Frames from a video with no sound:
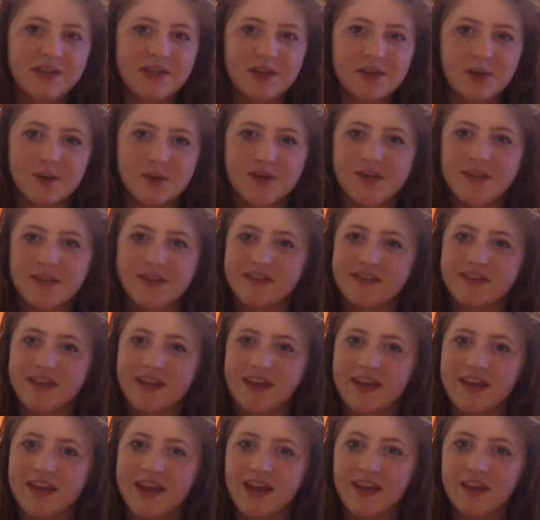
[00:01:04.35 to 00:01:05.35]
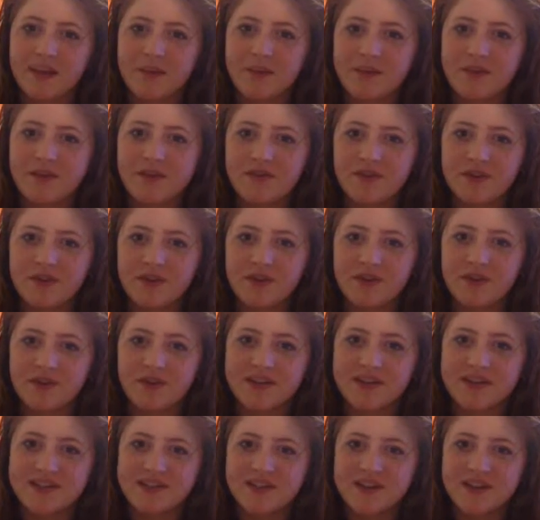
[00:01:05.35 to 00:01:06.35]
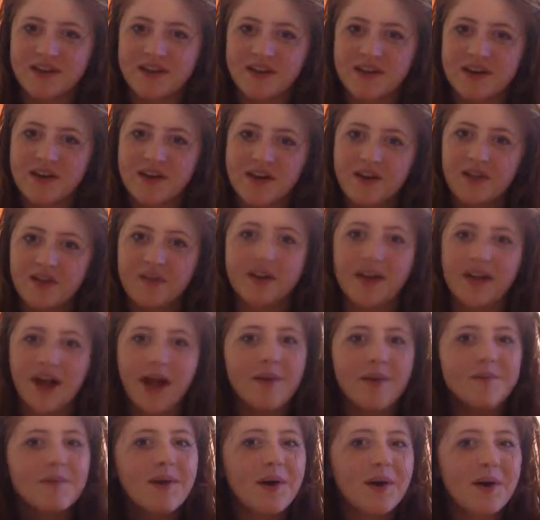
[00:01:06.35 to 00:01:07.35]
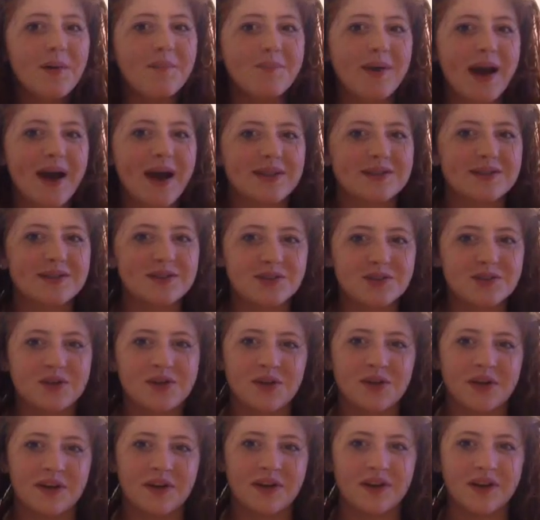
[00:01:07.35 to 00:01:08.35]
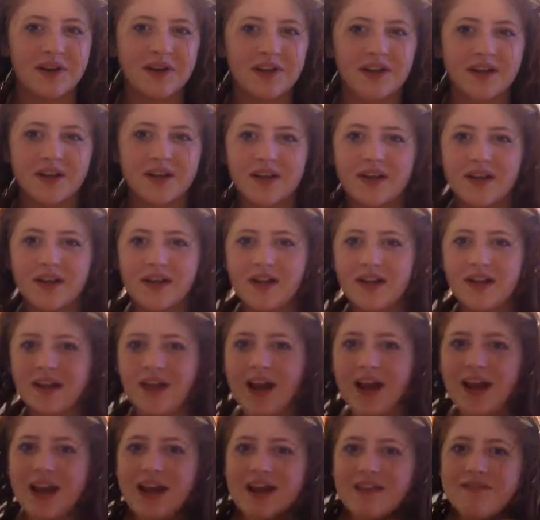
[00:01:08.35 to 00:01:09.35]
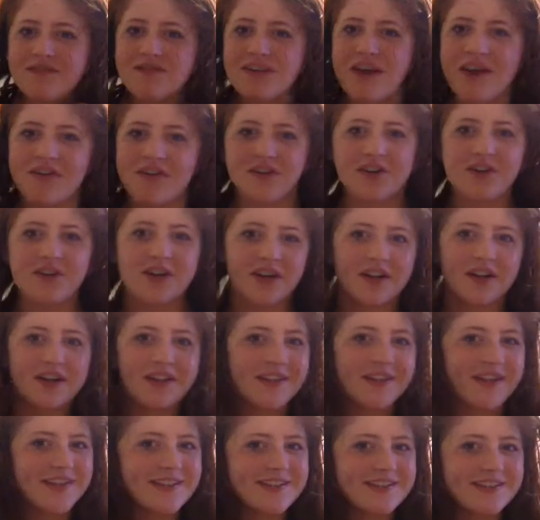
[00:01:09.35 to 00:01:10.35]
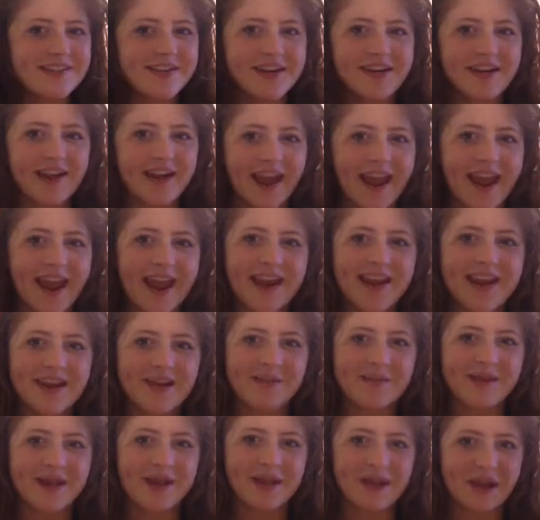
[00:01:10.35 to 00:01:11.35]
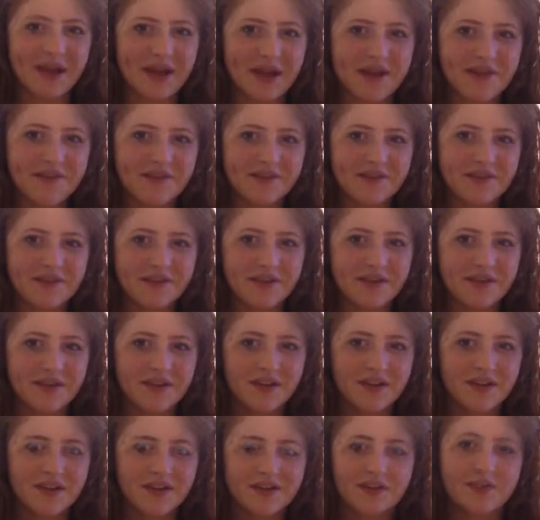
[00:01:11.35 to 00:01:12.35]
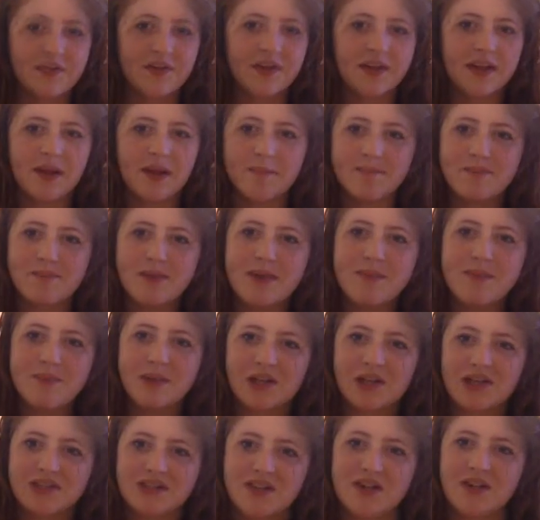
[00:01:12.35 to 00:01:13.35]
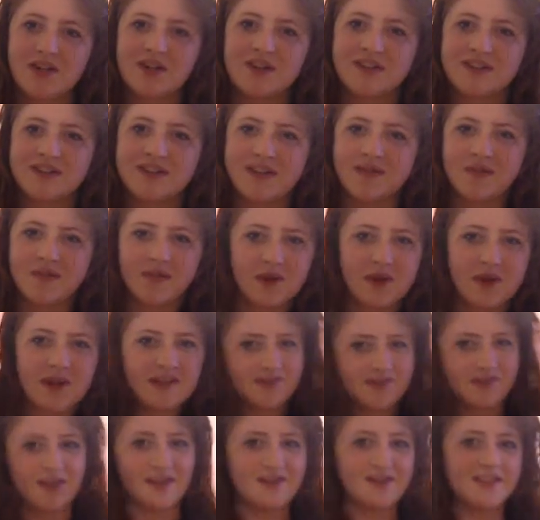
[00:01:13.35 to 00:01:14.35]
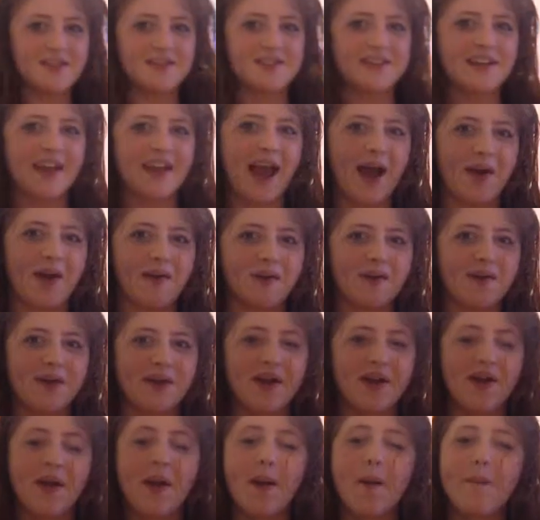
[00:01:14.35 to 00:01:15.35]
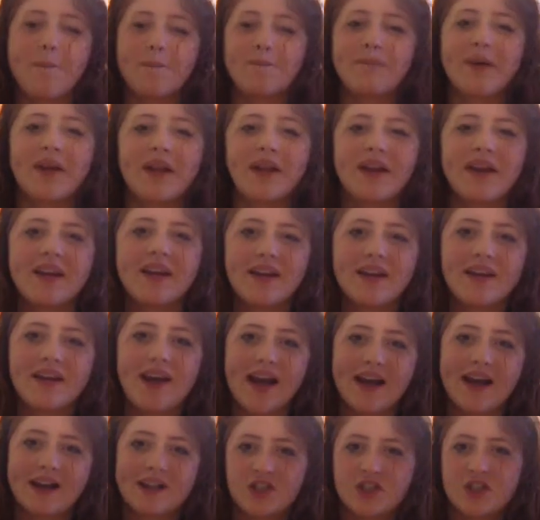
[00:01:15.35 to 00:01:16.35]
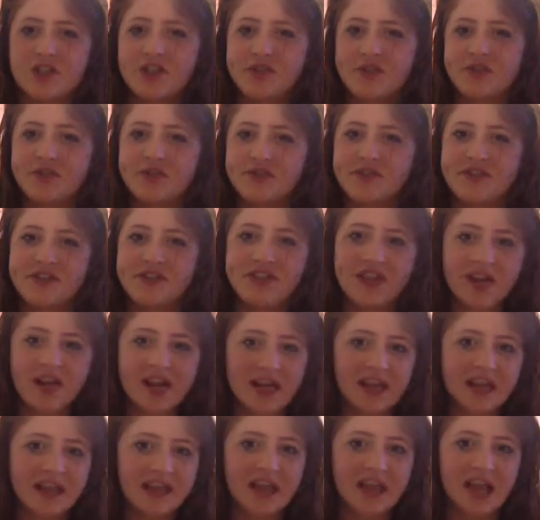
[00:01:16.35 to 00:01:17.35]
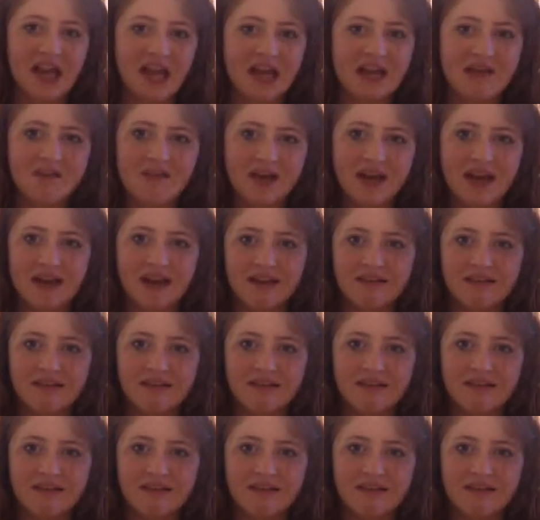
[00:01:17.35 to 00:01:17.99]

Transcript: She always just, like, yell at me for no reason. Like, I'm not a bad student. I've never gotten less than an A in my life, except for, like, a B+ in art in seventh grade, so it doesn't count. But, yeah, she just didn't like me.